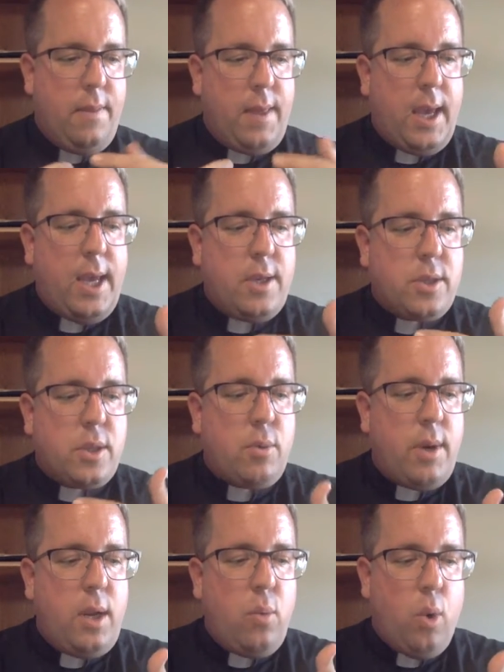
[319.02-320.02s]
These
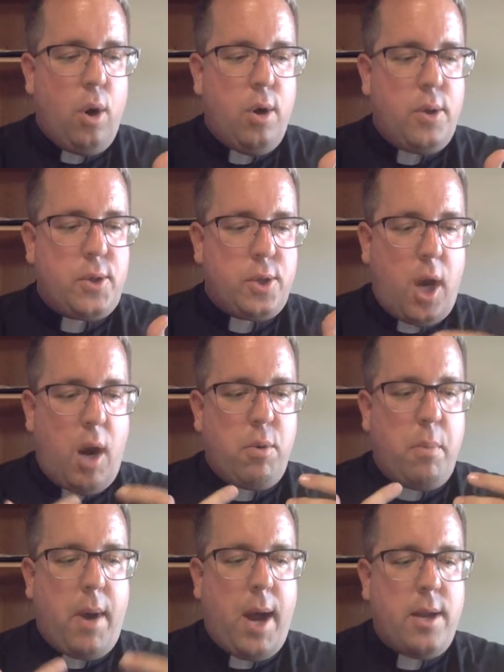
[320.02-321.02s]
three words are
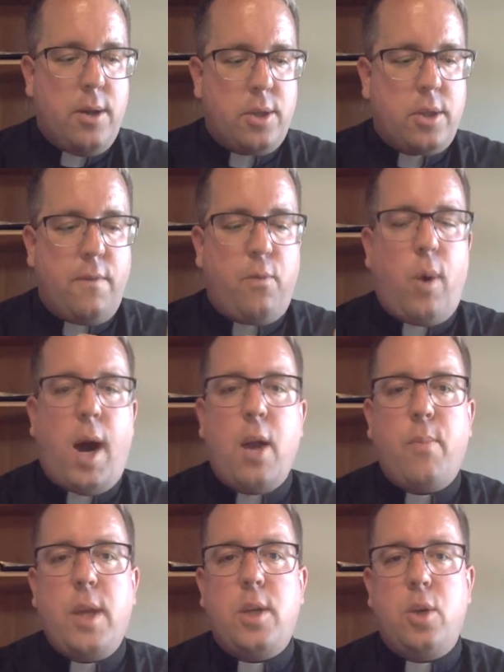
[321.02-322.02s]
reminders of why
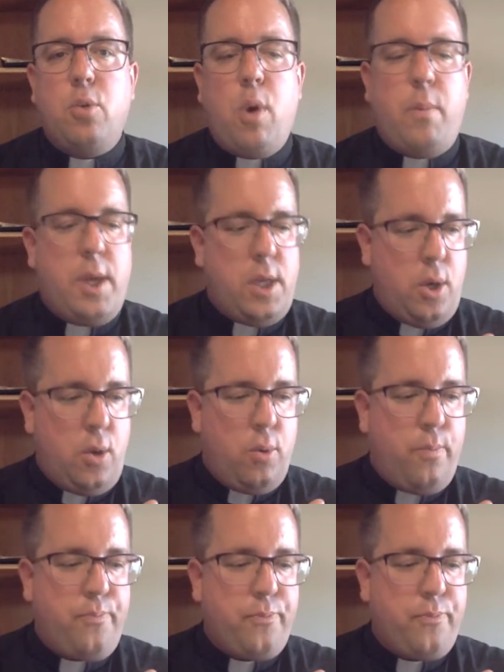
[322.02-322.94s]
we do what we do.